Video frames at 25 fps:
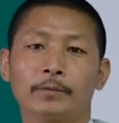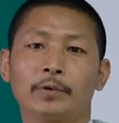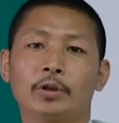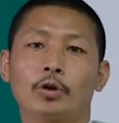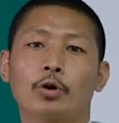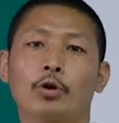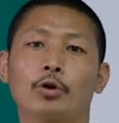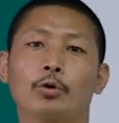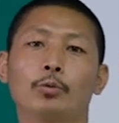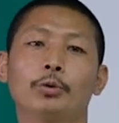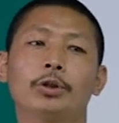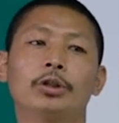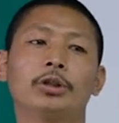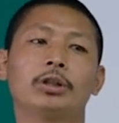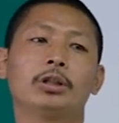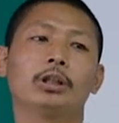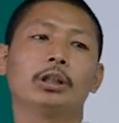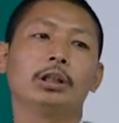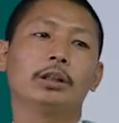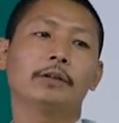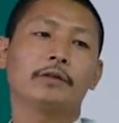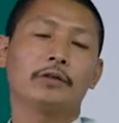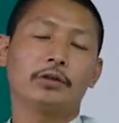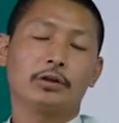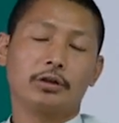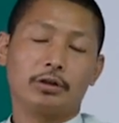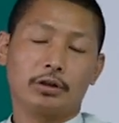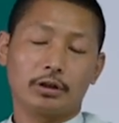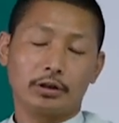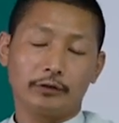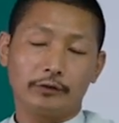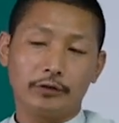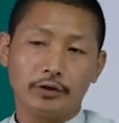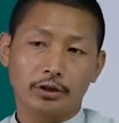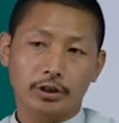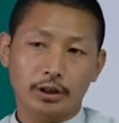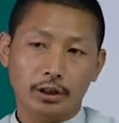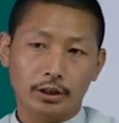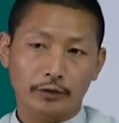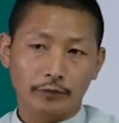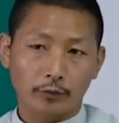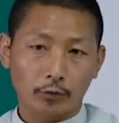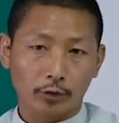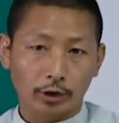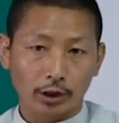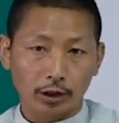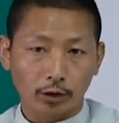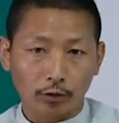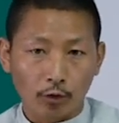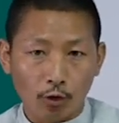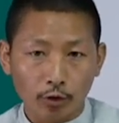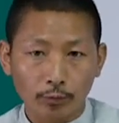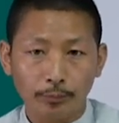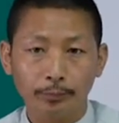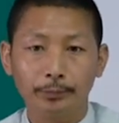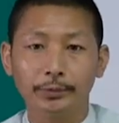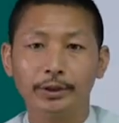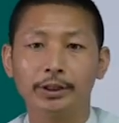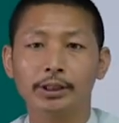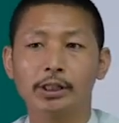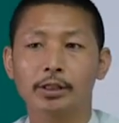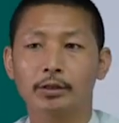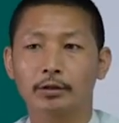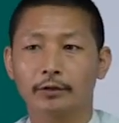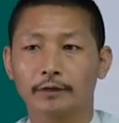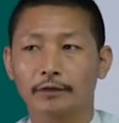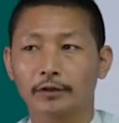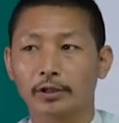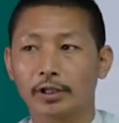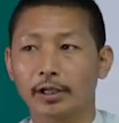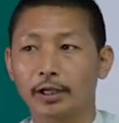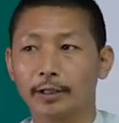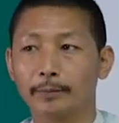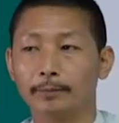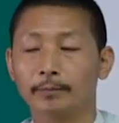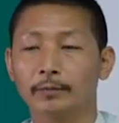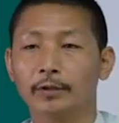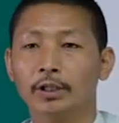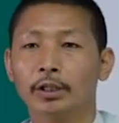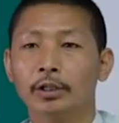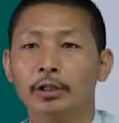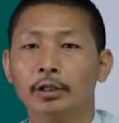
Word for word: or which gives services for a long period of time.